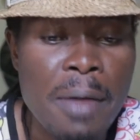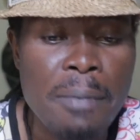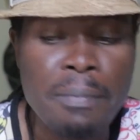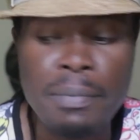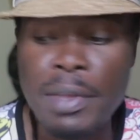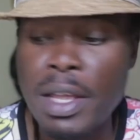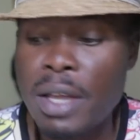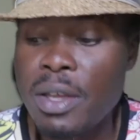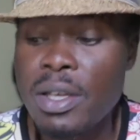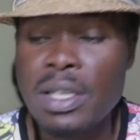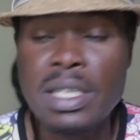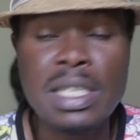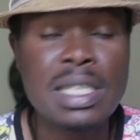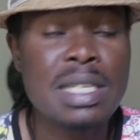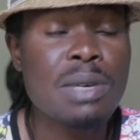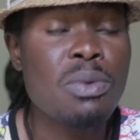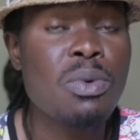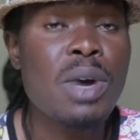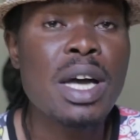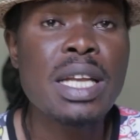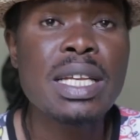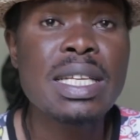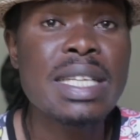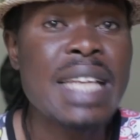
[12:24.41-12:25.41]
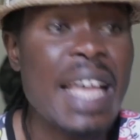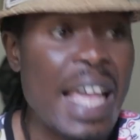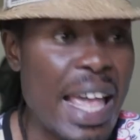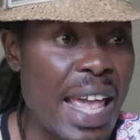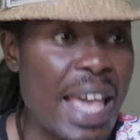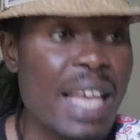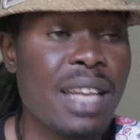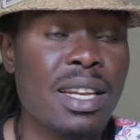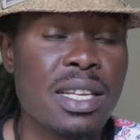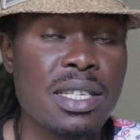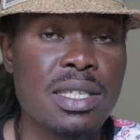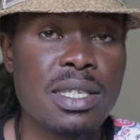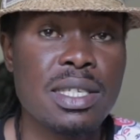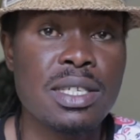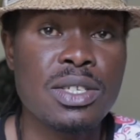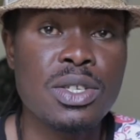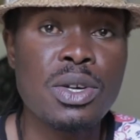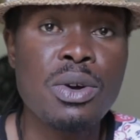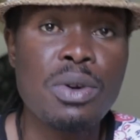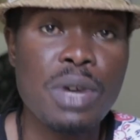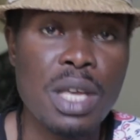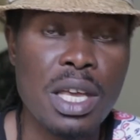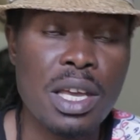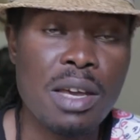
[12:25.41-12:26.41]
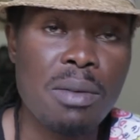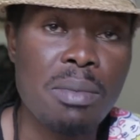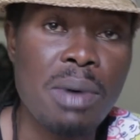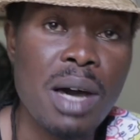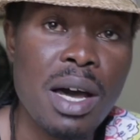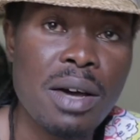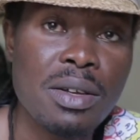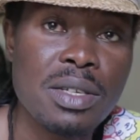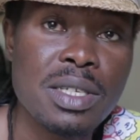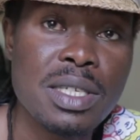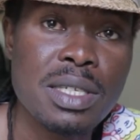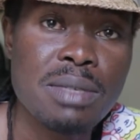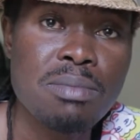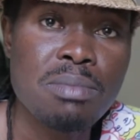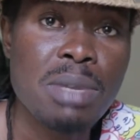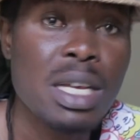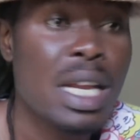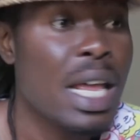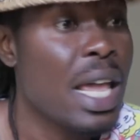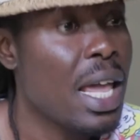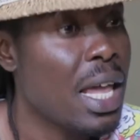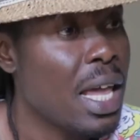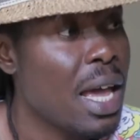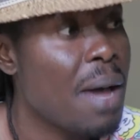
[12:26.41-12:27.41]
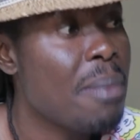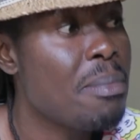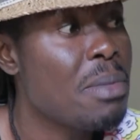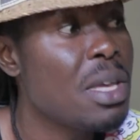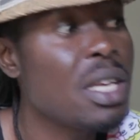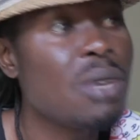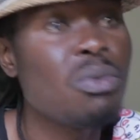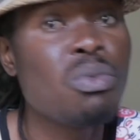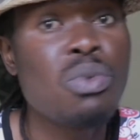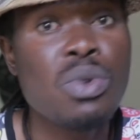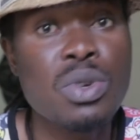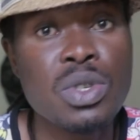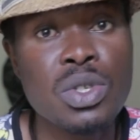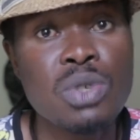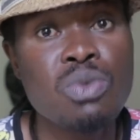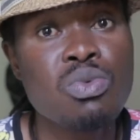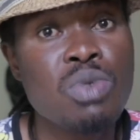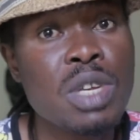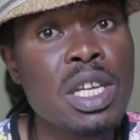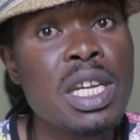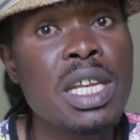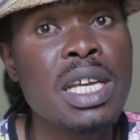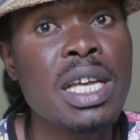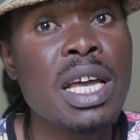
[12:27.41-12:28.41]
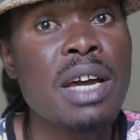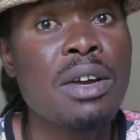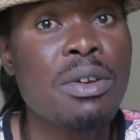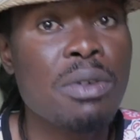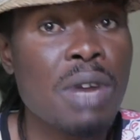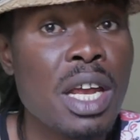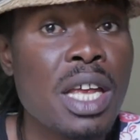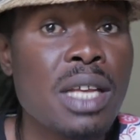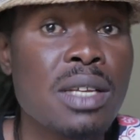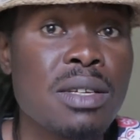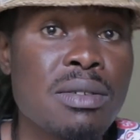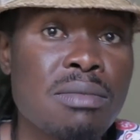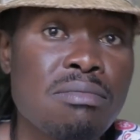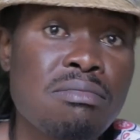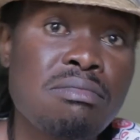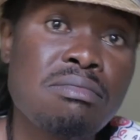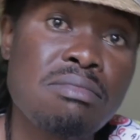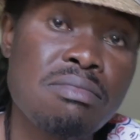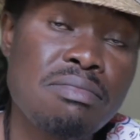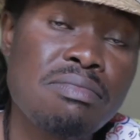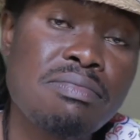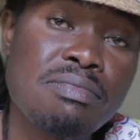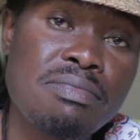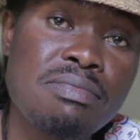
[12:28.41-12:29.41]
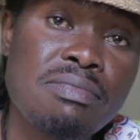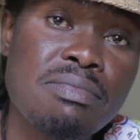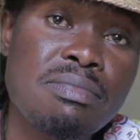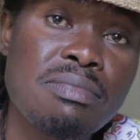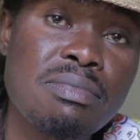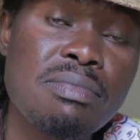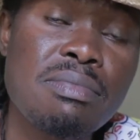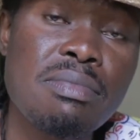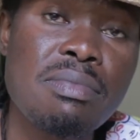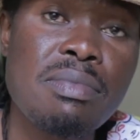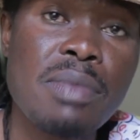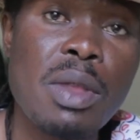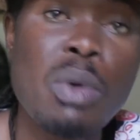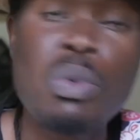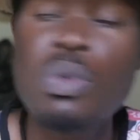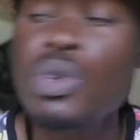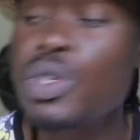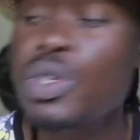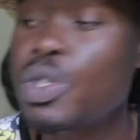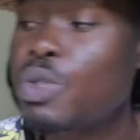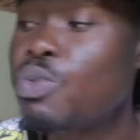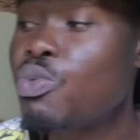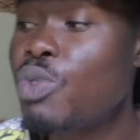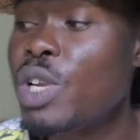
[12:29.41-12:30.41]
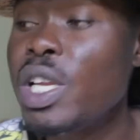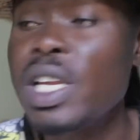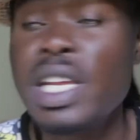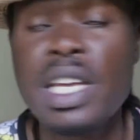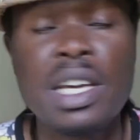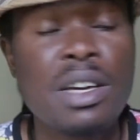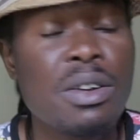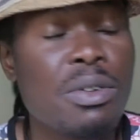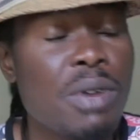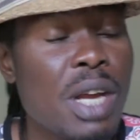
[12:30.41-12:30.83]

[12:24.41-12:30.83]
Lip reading: they're going to say, what the hell is he talking about? But hey, Amin was really a great man. He was really